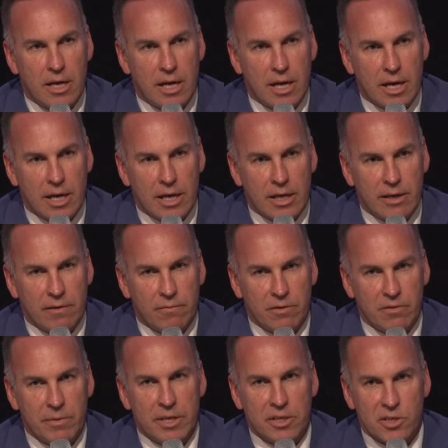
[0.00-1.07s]
if
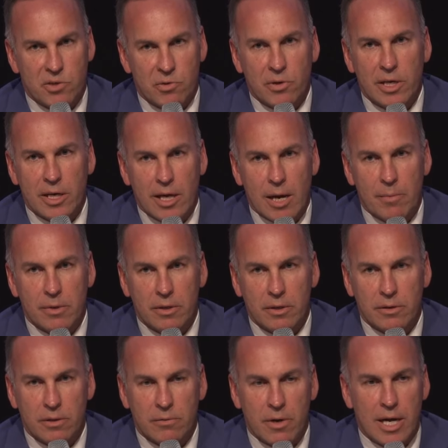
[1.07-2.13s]
we've been destroying capital
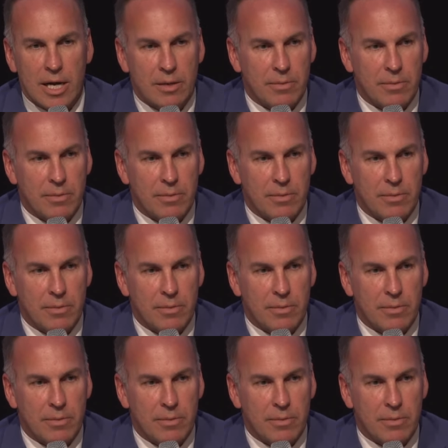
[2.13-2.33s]
along the way?